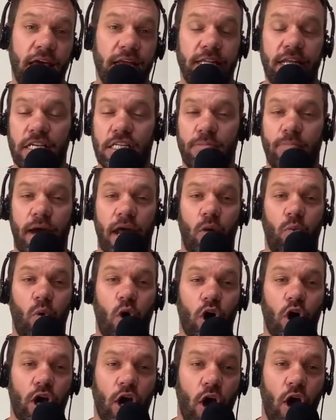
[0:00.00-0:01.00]
Doesn't matter
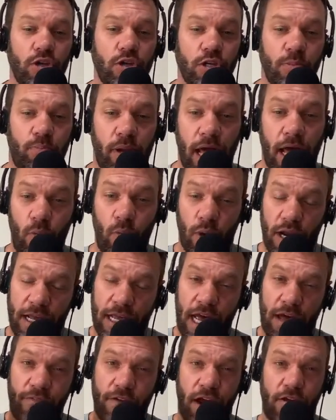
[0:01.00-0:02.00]
what code you play, we're going to
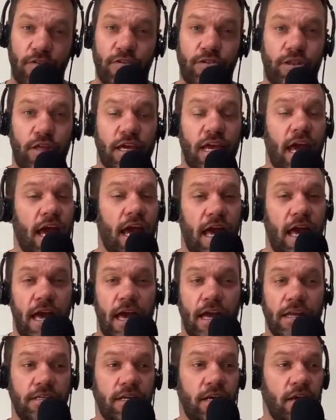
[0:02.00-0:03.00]
cover everything.
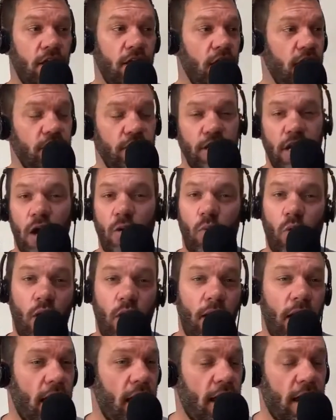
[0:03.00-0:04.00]
And you know what?